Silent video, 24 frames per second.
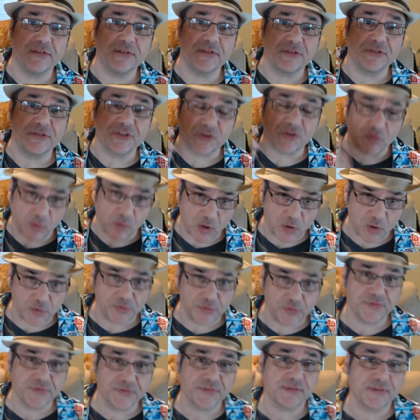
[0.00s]

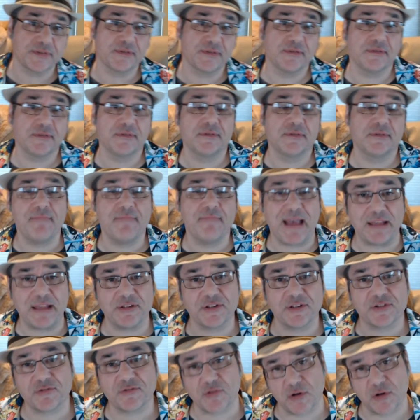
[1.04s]
scrolls,
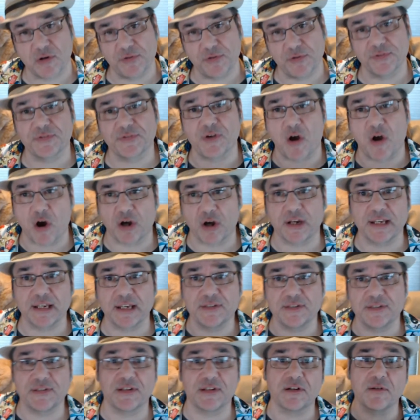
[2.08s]
magic scrolls are
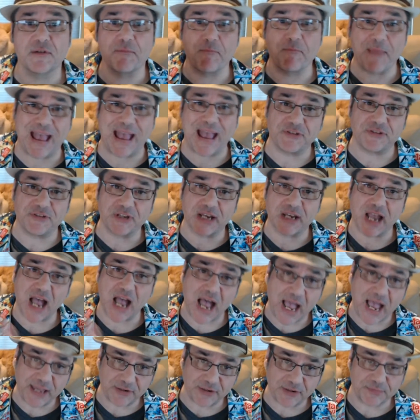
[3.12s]
considered magic
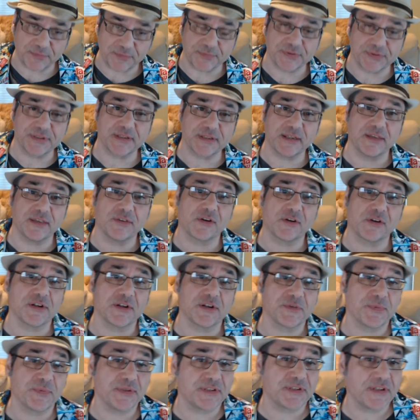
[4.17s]
items, and there are
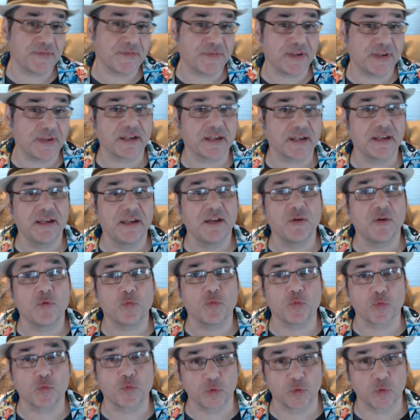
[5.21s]
specific
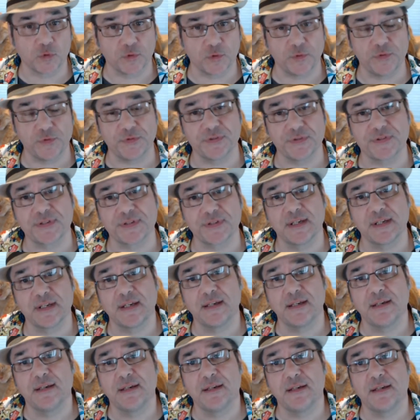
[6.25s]
rules
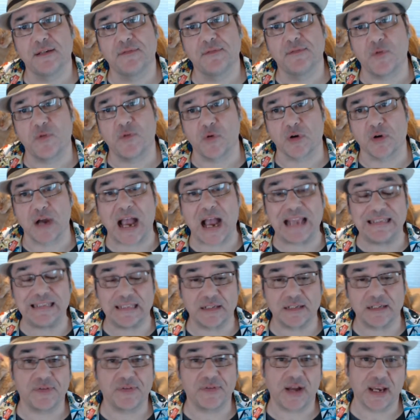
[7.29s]
for
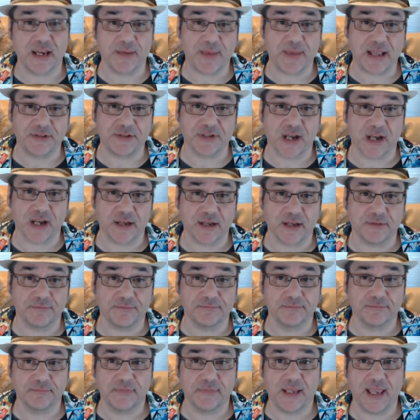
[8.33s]
identifying a magic
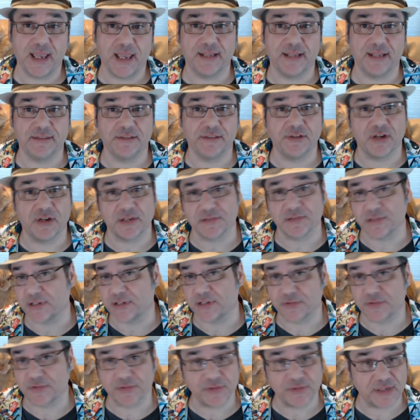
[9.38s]
item. And, you know, I was
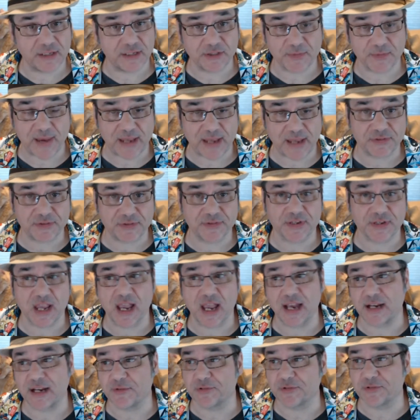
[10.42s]
looking through the Dungeon Master's
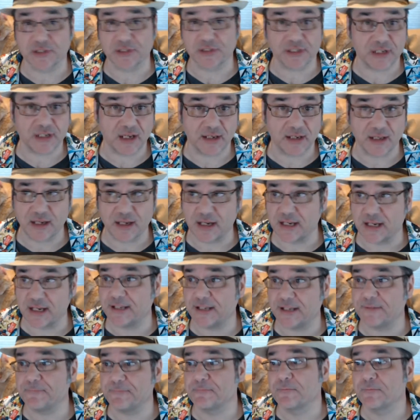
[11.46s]
Guide. I was looking
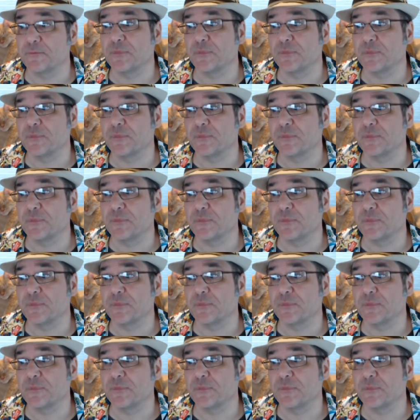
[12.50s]
online.